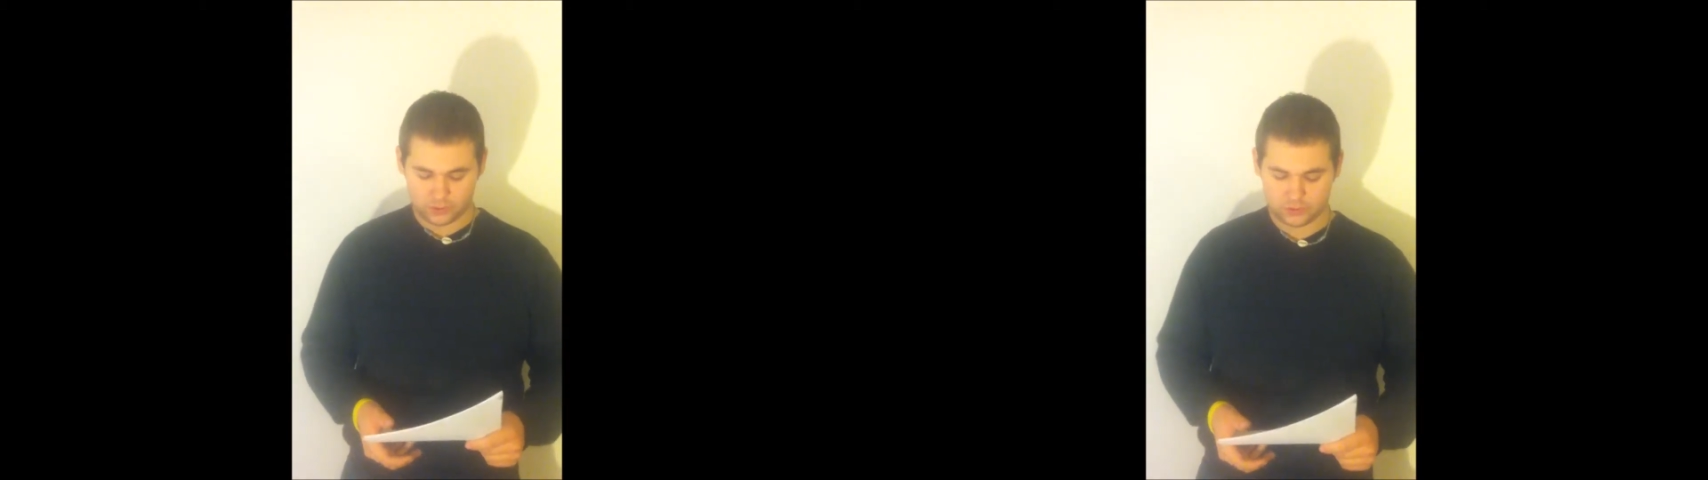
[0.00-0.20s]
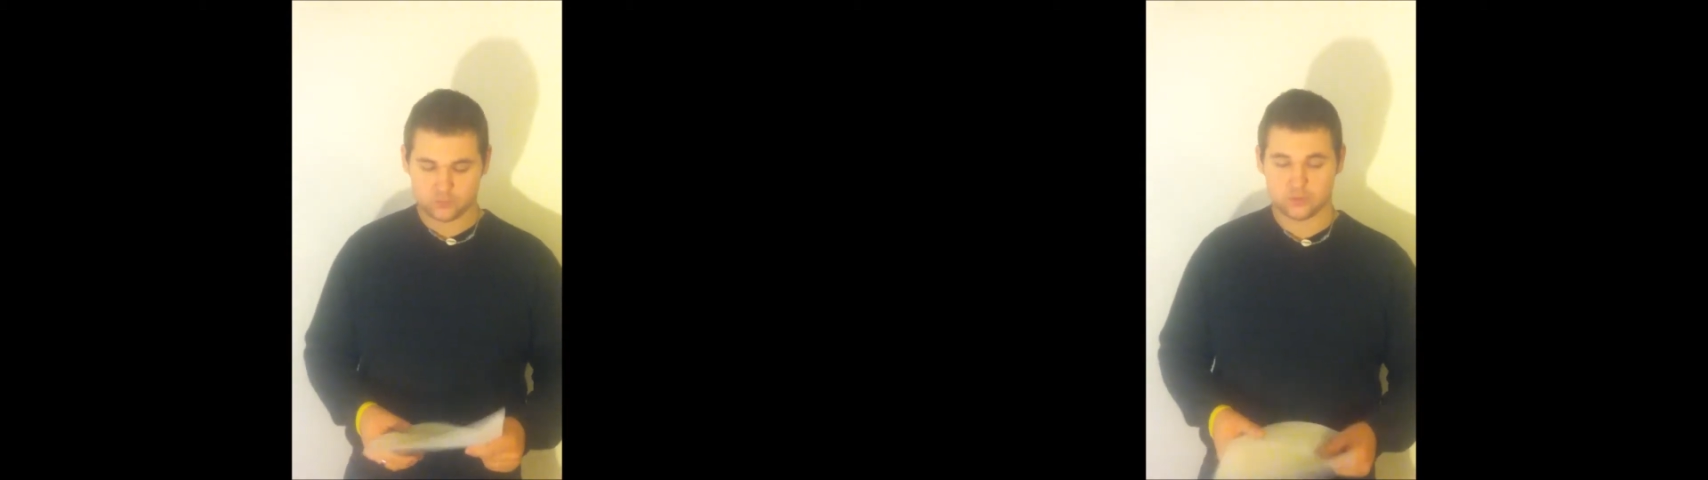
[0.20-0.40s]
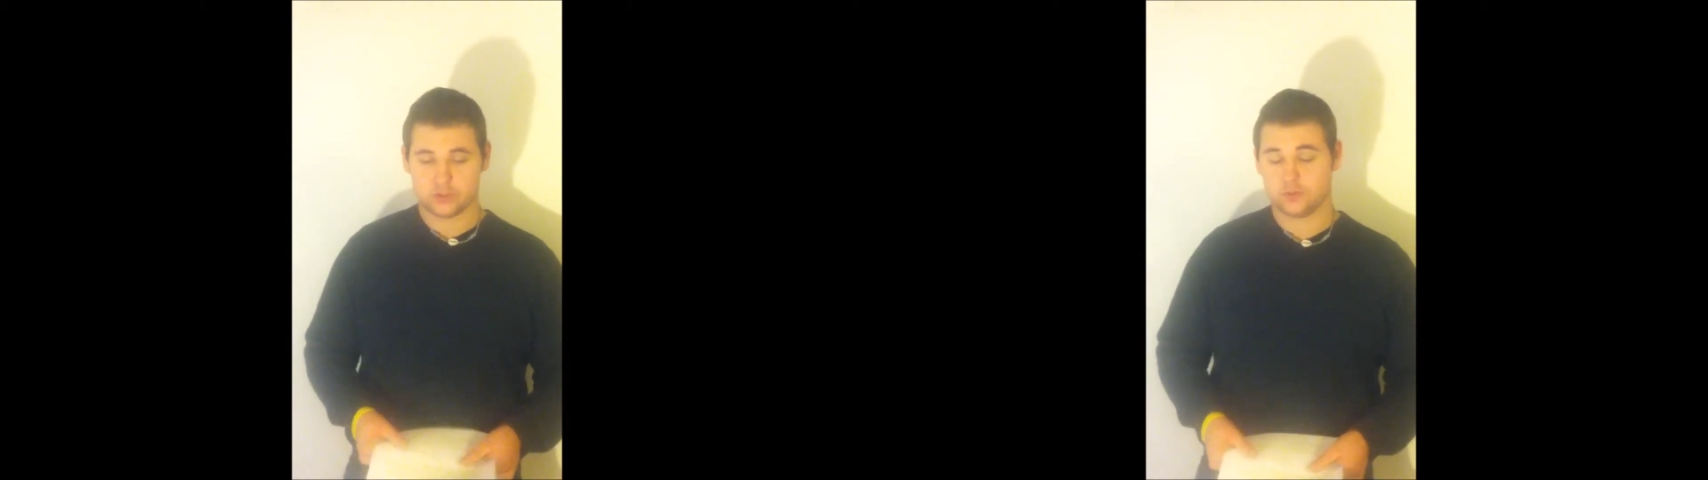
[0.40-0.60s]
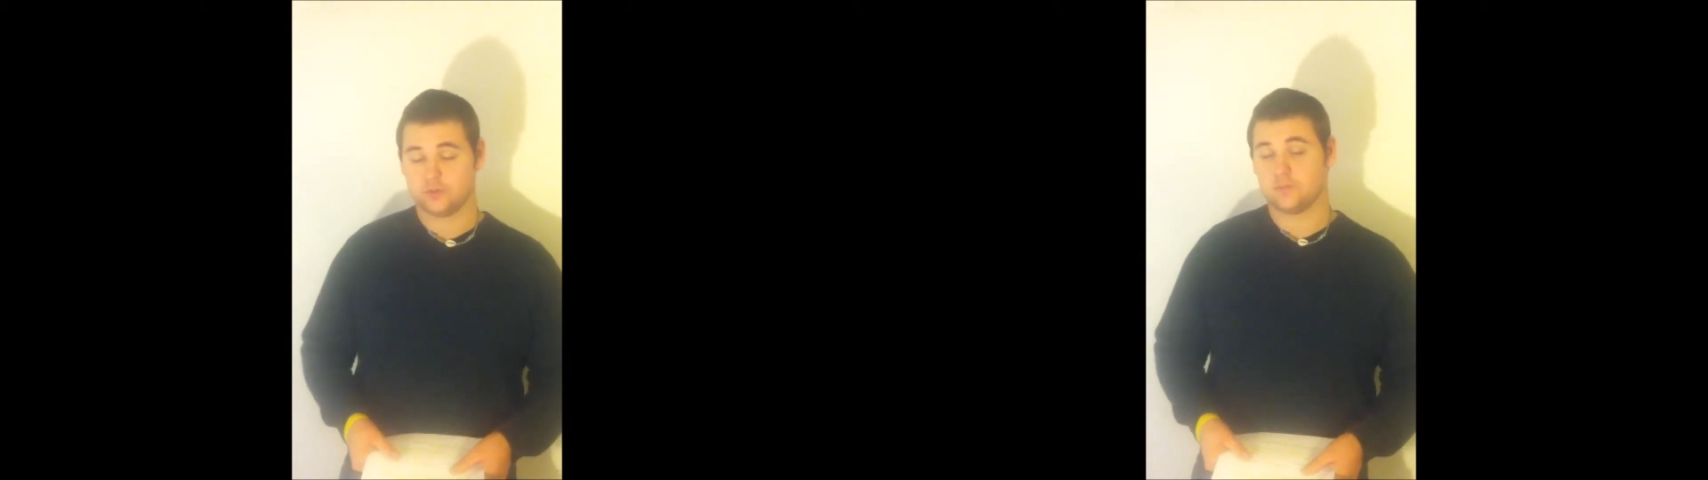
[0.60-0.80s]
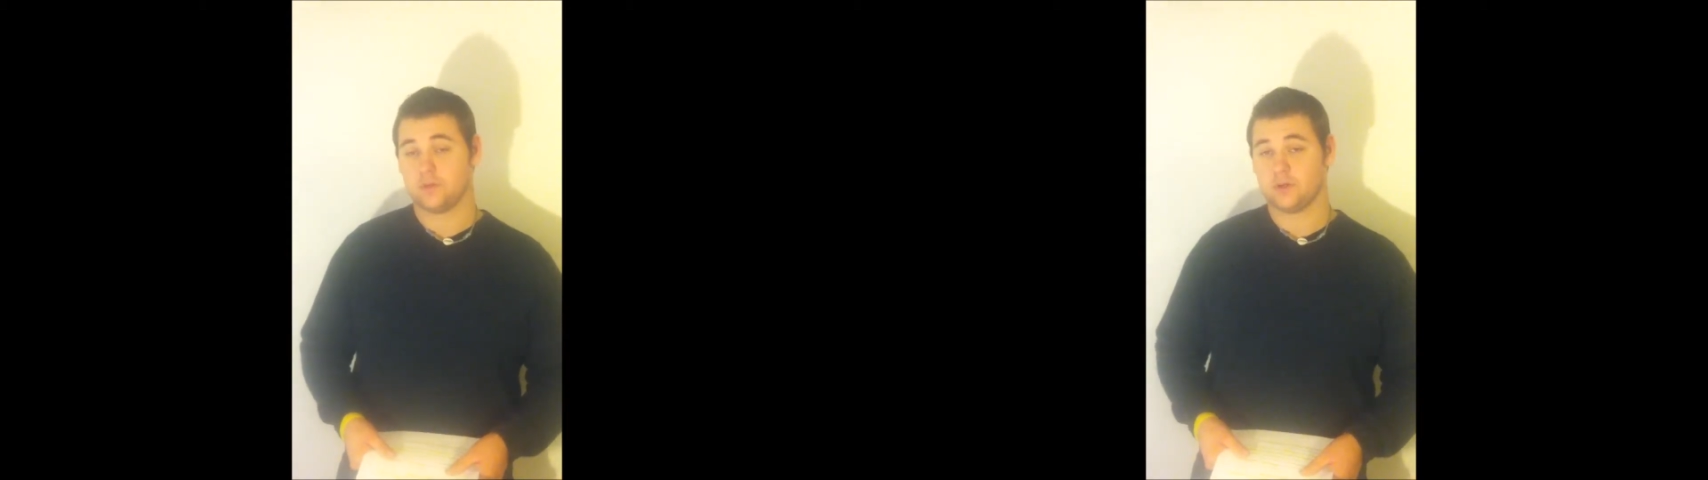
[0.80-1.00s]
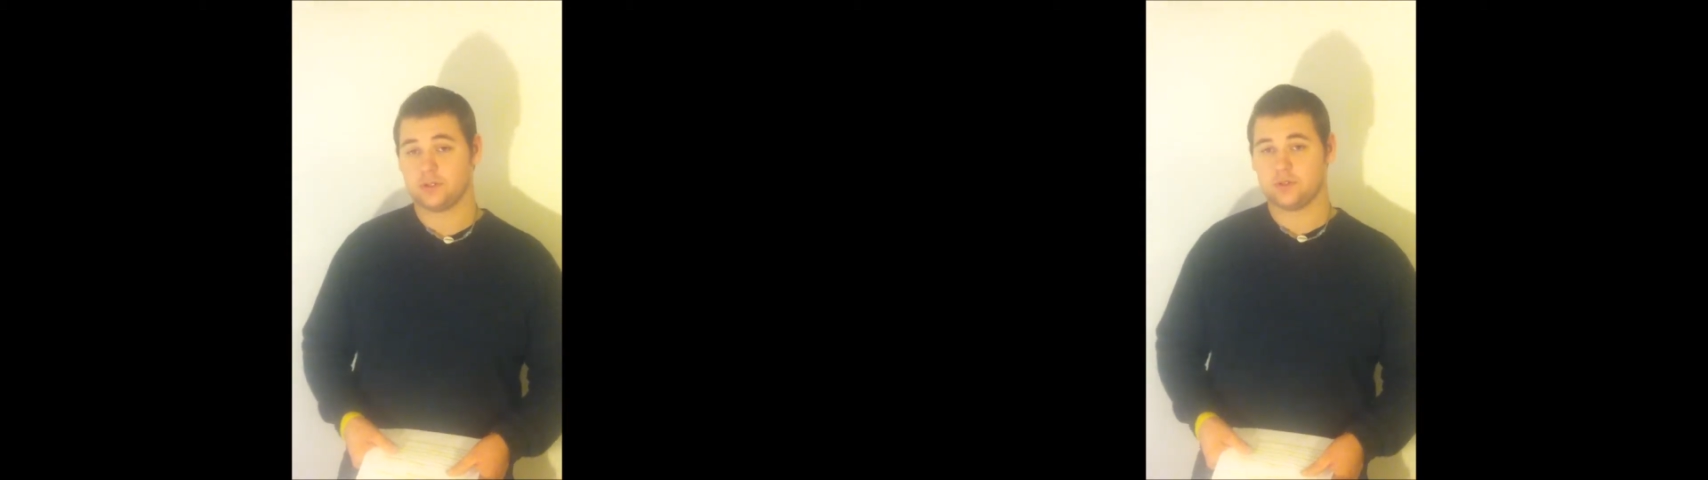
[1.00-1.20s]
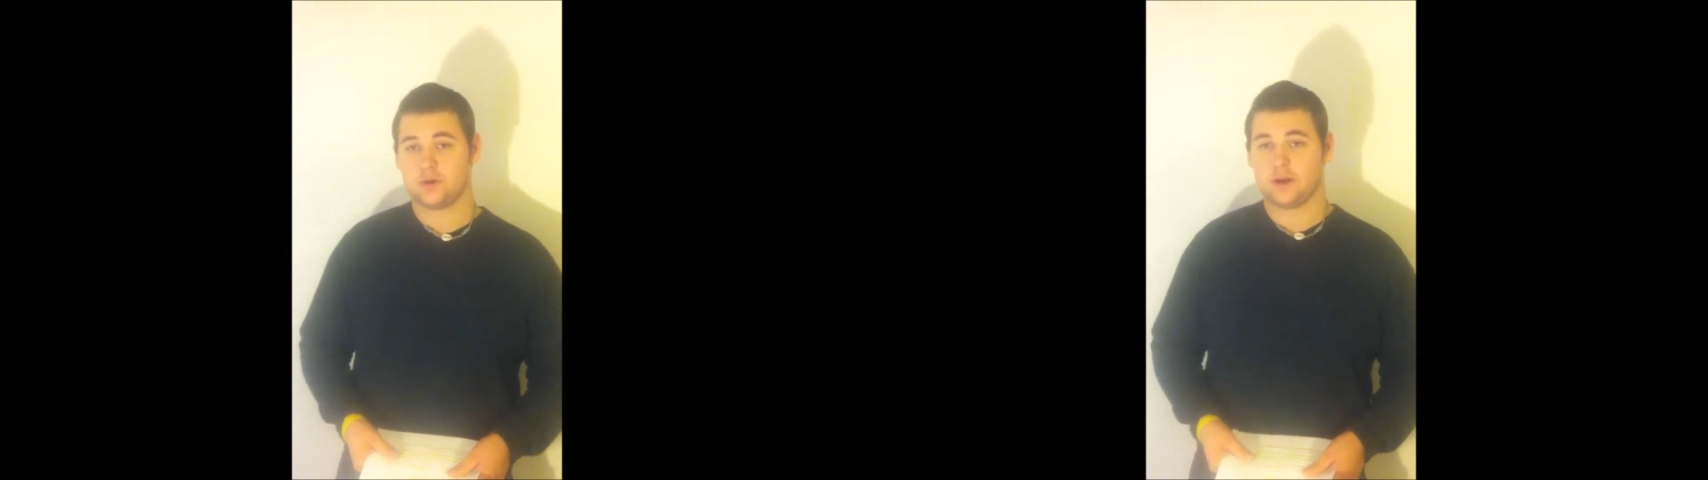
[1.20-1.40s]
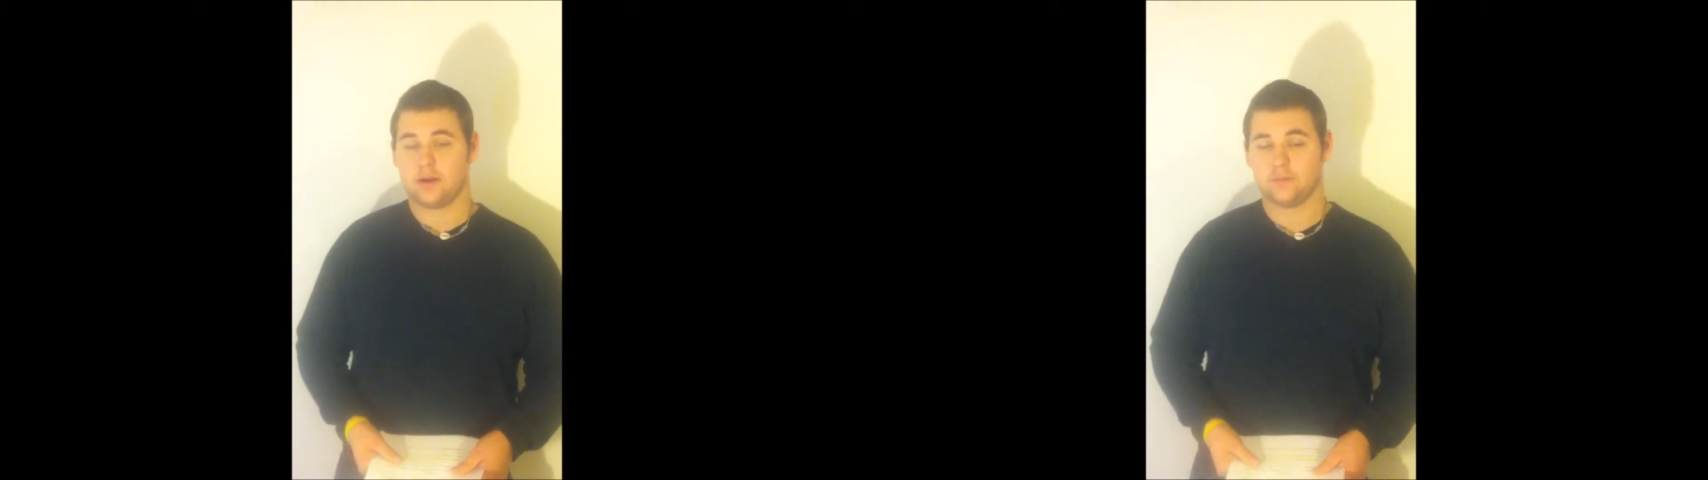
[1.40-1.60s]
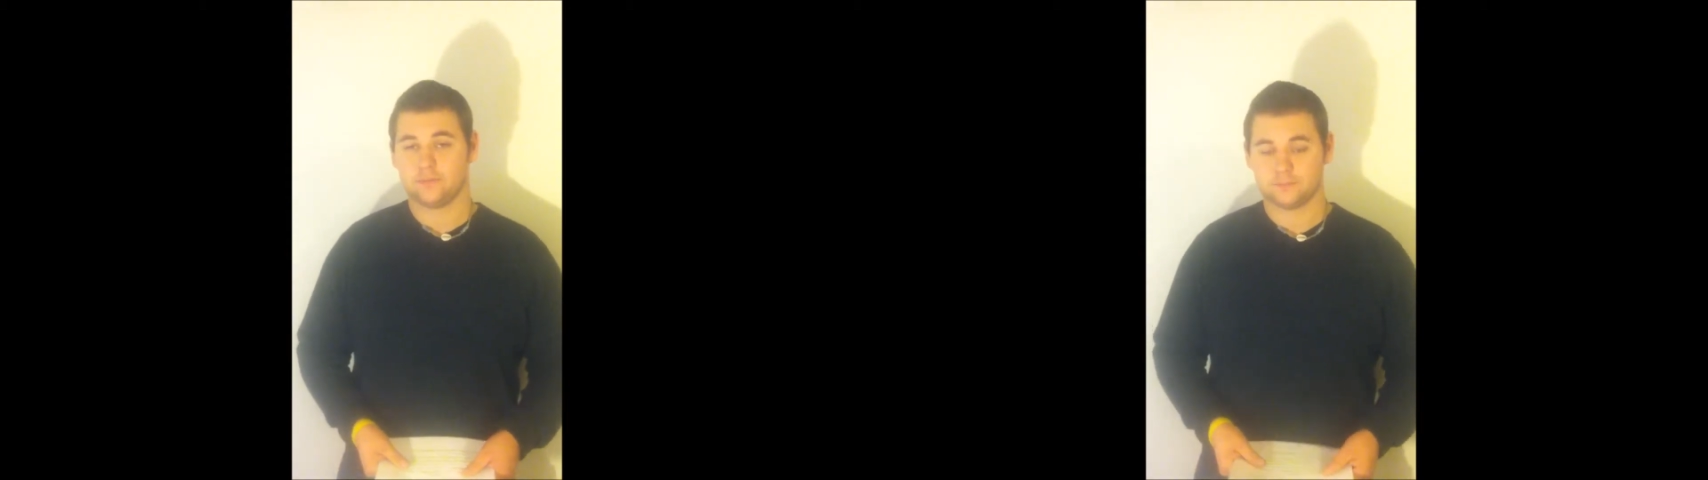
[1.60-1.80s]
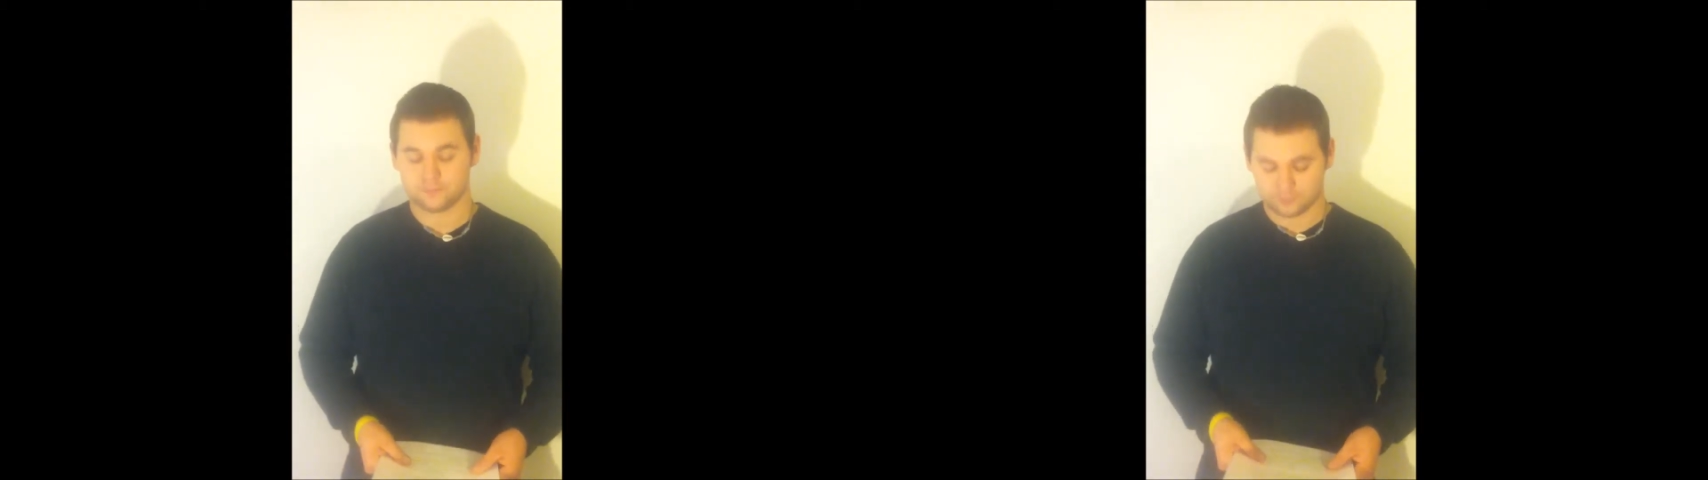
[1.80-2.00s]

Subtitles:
was Reduced MRSA Trial.